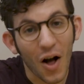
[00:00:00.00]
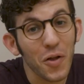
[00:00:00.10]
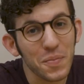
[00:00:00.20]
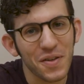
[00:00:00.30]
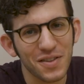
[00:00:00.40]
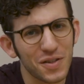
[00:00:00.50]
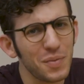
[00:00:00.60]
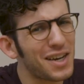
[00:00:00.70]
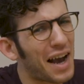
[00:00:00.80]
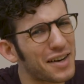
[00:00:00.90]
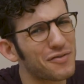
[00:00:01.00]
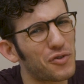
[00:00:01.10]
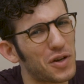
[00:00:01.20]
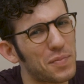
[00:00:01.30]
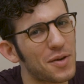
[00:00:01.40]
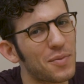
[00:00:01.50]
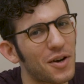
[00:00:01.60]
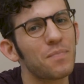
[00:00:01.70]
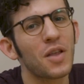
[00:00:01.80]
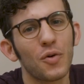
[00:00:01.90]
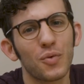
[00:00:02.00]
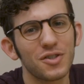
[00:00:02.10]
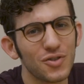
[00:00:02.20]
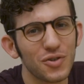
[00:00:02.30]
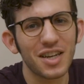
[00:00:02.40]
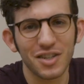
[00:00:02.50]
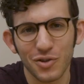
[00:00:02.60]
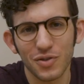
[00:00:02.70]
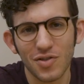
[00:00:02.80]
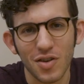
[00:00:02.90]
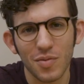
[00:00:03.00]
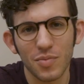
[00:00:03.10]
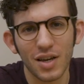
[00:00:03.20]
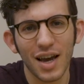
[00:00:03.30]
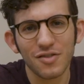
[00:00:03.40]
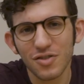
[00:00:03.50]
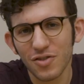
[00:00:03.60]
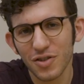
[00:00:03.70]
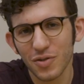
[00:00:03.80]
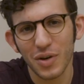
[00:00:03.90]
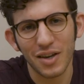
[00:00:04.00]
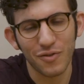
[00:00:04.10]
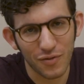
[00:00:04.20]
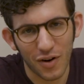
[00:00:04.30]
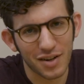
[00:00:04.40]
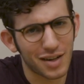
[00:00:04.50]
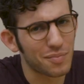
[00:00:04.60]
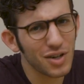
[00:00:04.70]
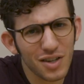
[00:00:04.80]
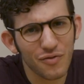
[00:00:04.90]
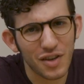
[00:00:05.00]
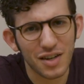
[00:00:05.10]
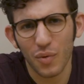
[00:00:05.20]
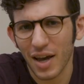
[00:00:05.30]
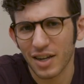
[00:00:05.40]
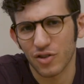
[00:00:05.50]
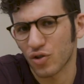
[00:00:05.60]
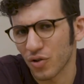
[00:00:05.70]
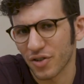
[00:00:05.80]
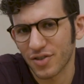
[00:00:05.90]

I'll admit these can be kind of creepy, but once you sort of get used to them, they actually turn into a fun and pretty convenient way to control your